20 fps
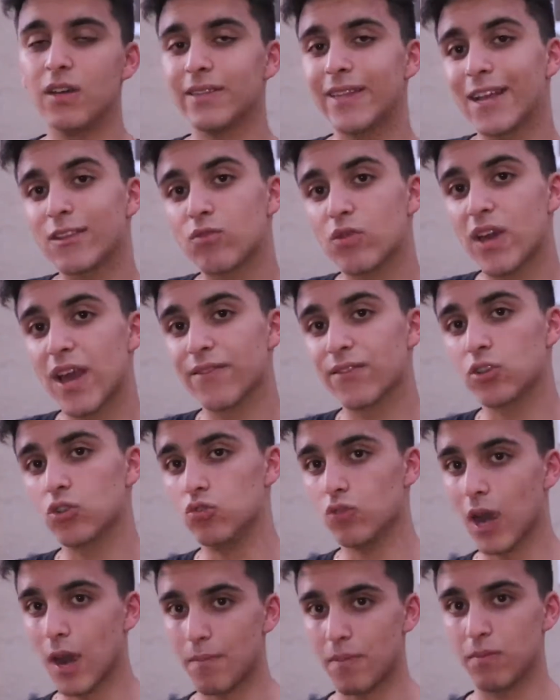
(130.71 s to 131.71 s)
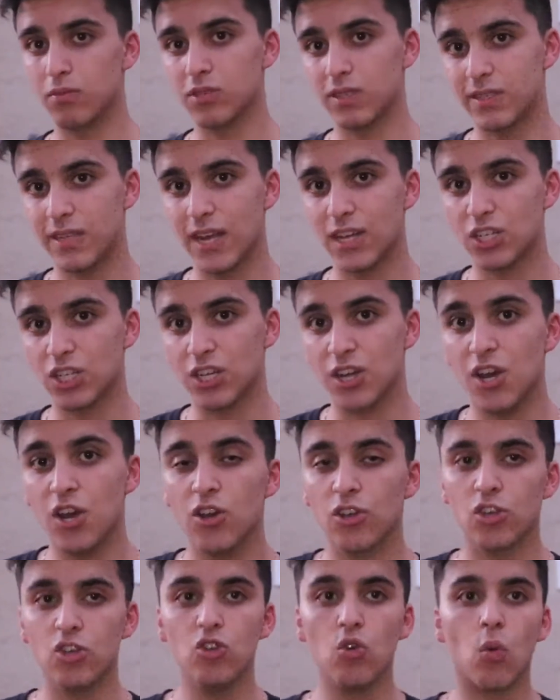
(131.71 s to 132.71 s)
That's why you have to grab people's attention.
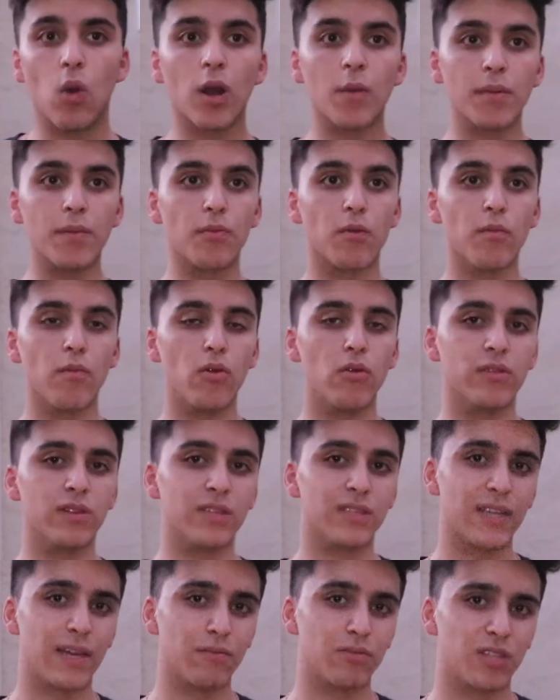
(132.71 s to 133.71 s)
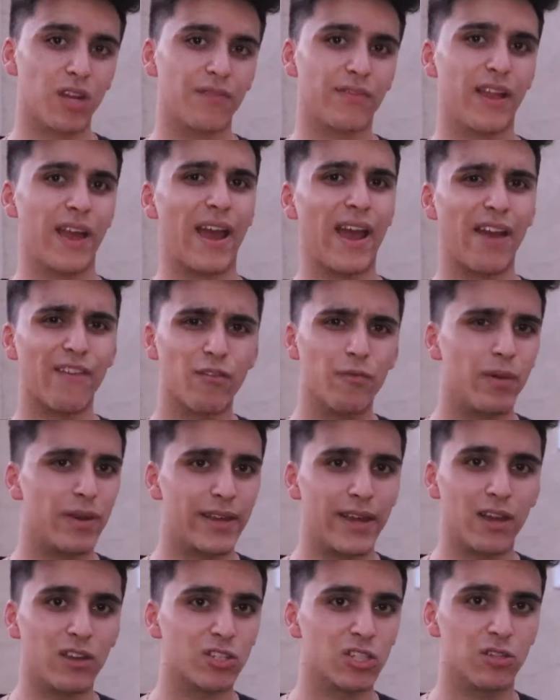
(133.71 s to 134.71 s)
You don't want to be promoting the same stuff that
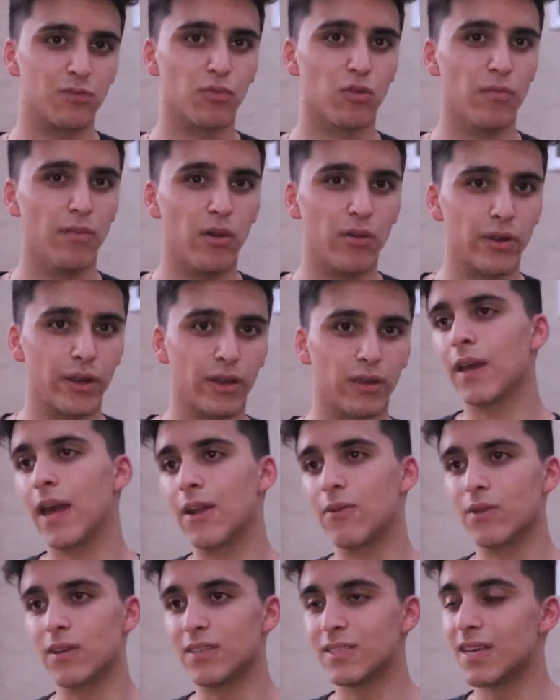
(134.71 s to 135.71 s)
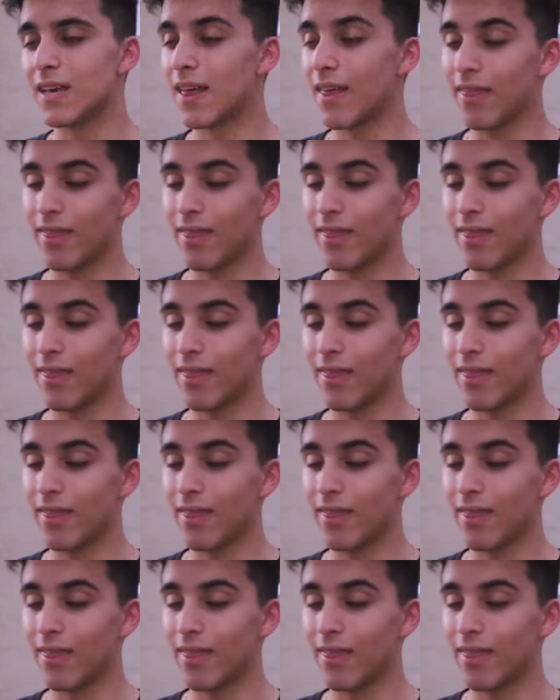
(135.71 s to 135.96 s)
everybody else is promoting. Anyways,